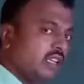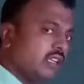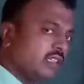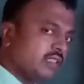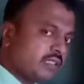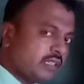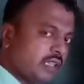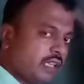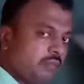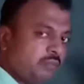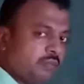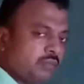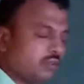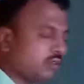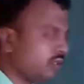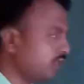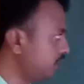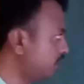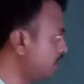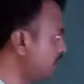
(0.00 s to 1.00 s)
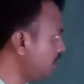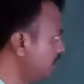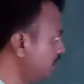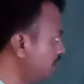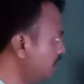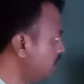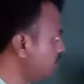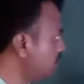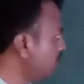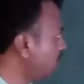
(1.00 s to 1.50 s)
Same procedure.
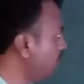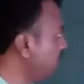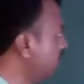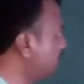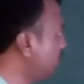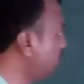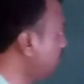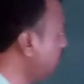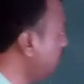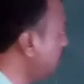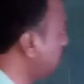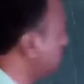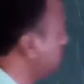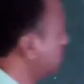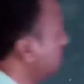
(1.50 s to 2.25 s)
So I will show it.